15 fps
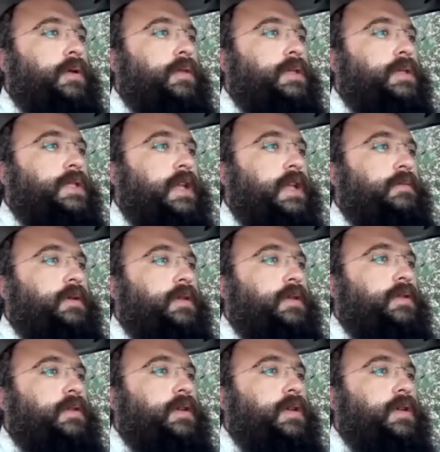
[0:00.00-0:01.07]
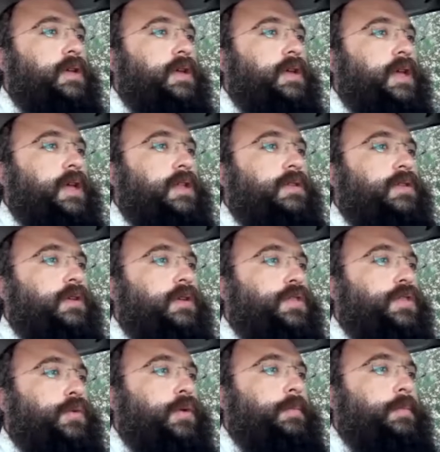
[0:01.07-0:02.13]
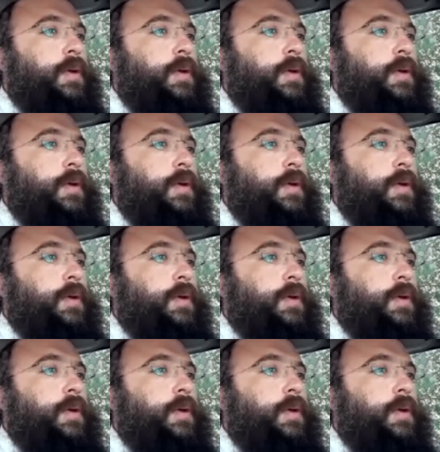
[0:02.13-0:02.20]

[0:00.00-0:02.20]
the statement into three